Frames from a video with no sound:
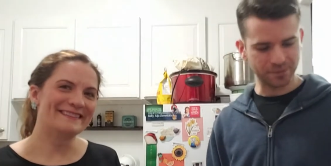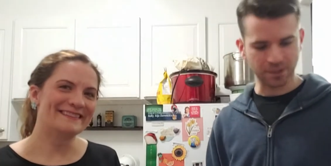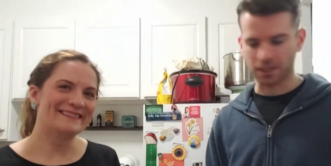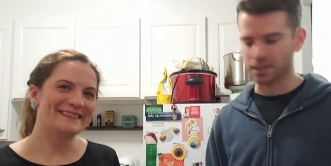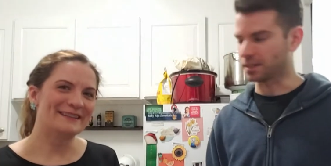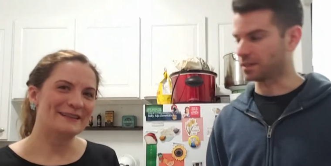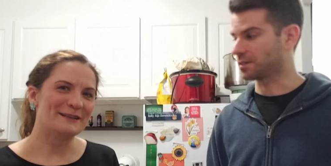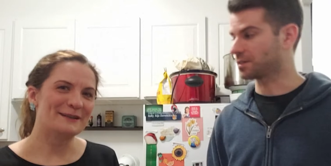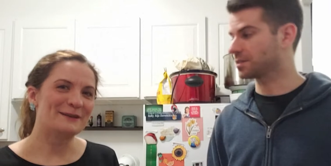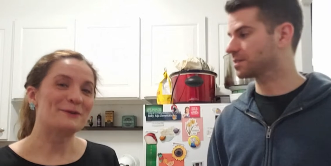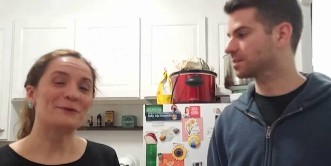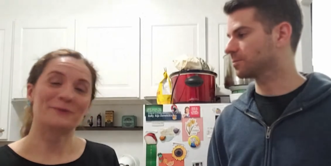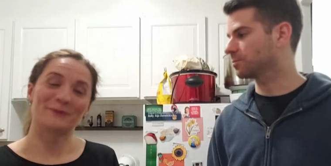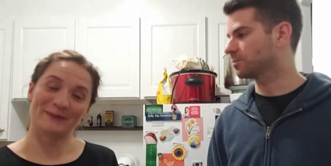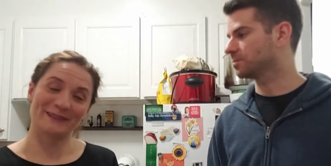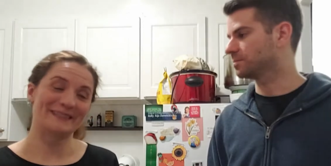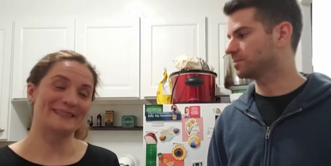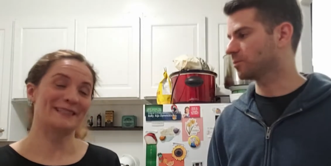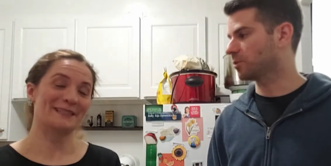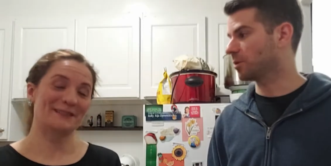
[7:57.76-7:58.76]
Speaker 1: Nice.
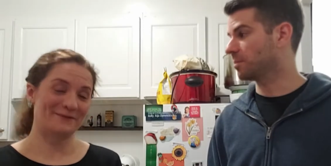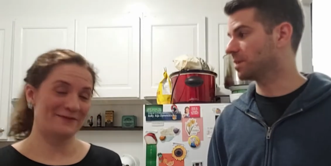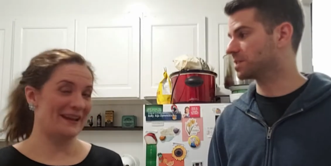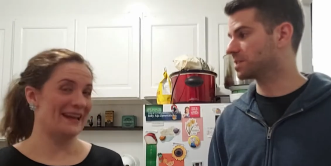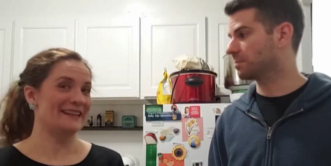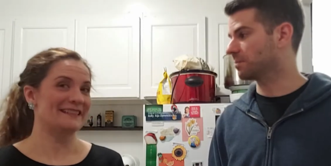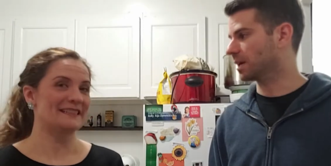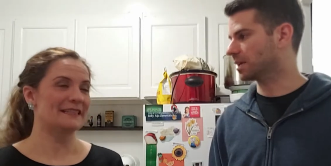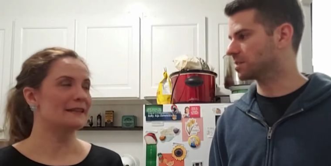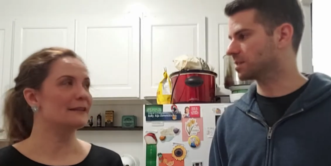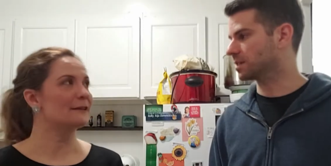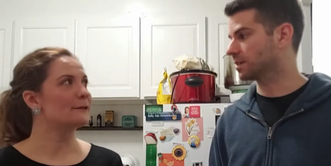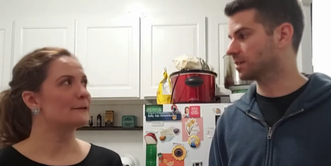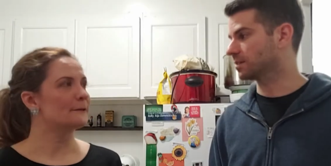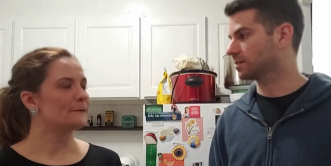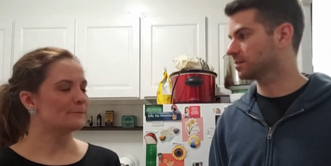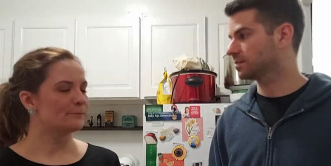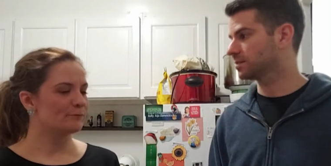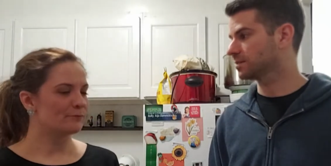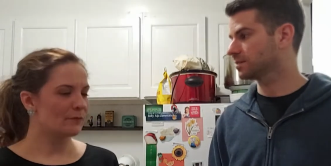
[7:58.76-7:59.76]
Which is What fancy. makes it
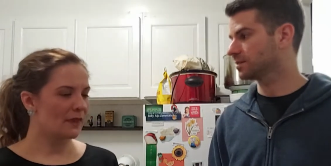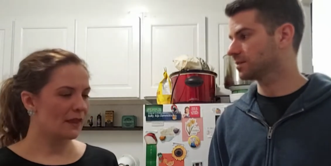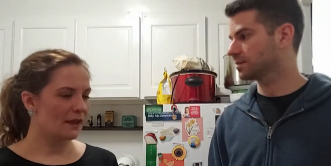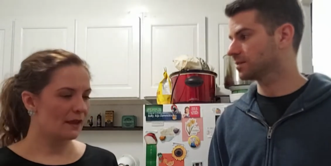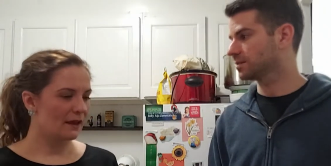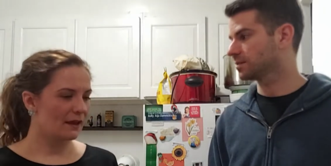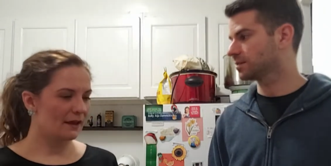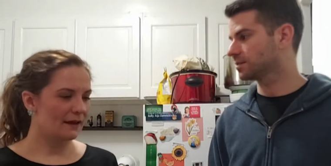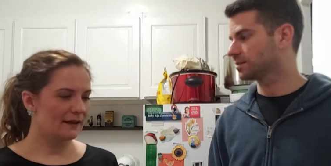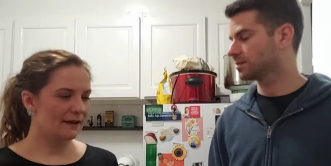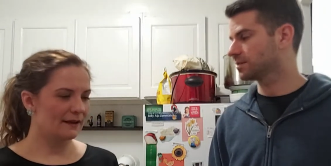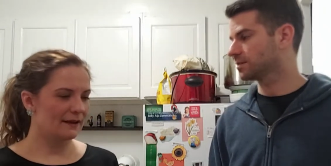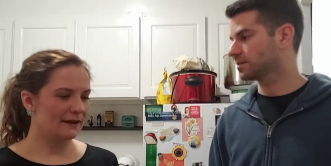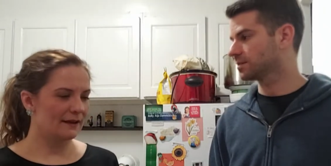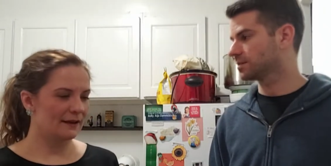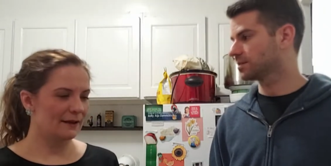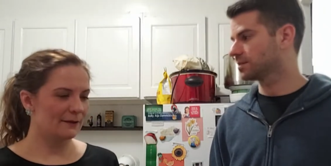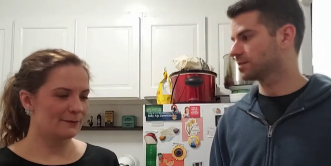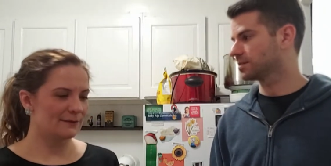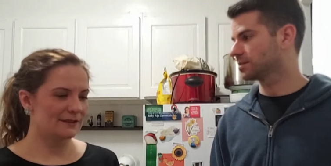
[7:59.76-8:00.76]
Mexican?
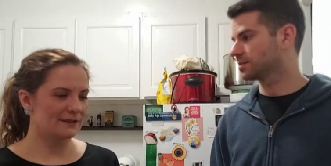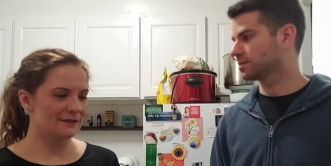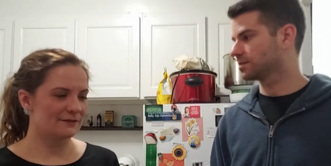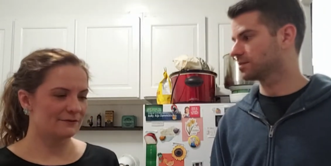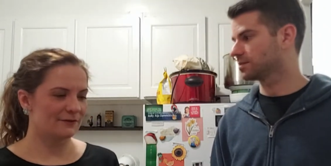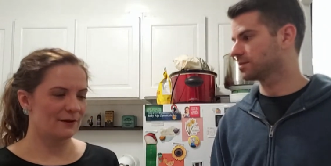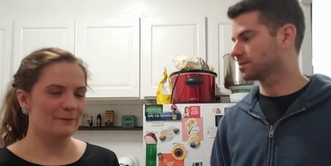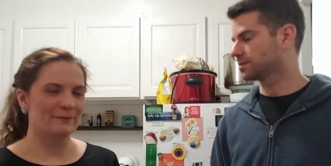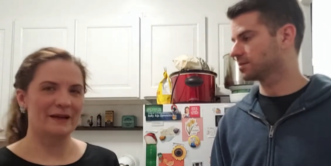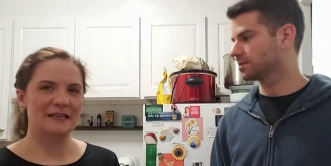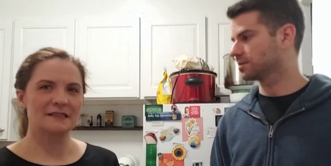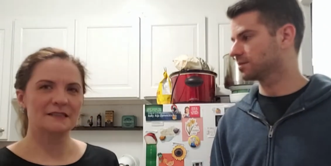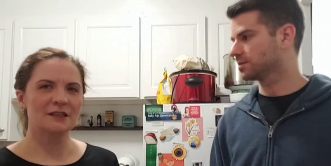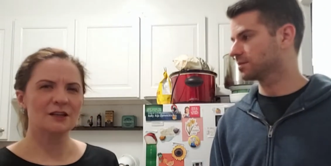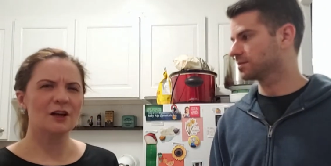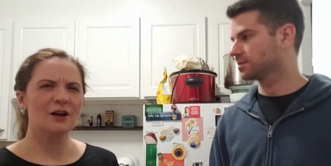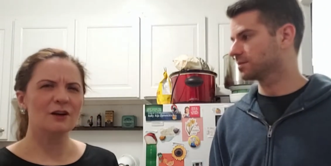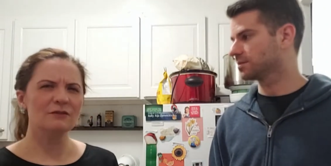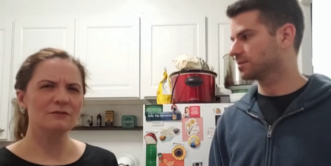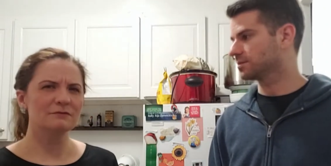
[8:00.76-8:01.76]
Speaker 2: It was from
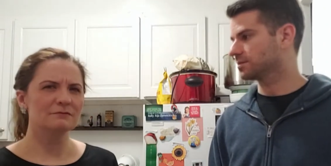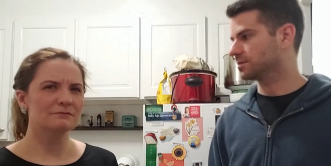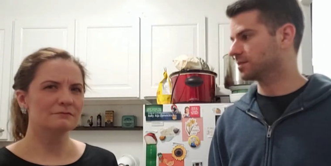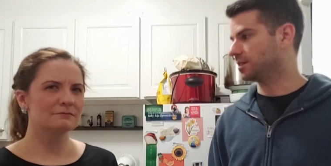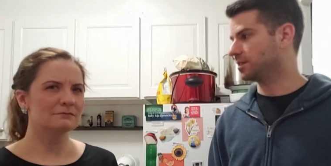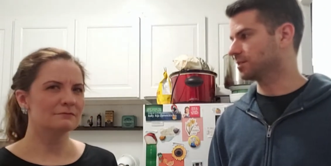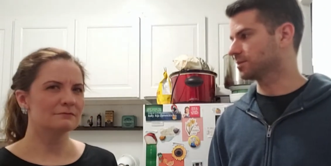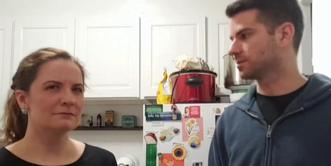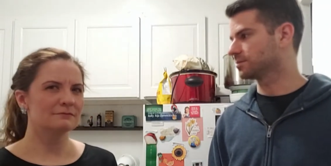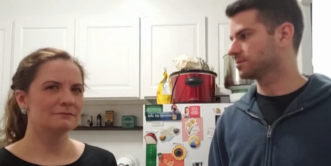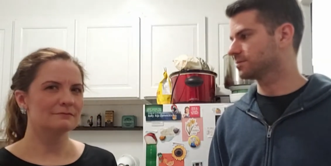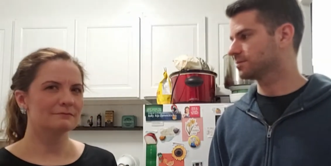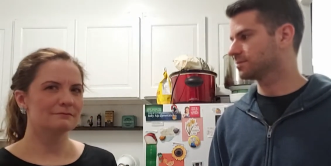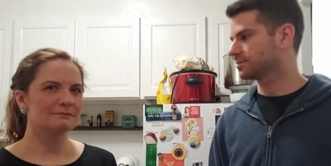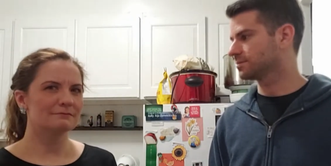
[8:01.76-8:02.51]
Mexico.
Speaker 1: Oh.